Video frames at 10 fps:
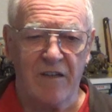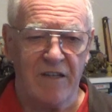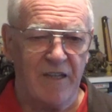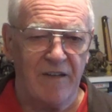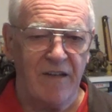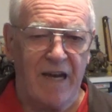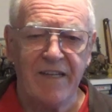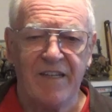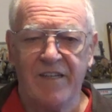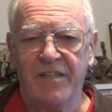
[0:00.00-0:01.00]
than
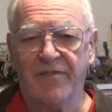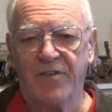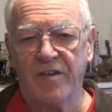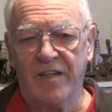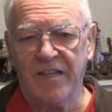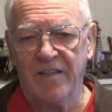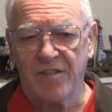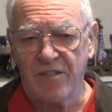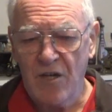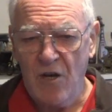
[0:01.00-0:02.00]
90 different
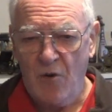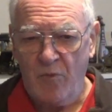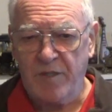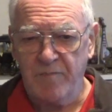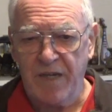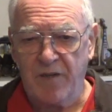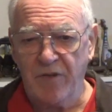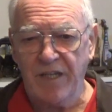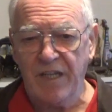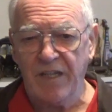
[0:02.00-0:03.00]
letters, which make
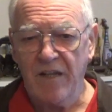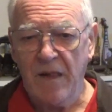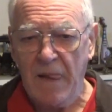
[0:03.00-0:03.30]
reading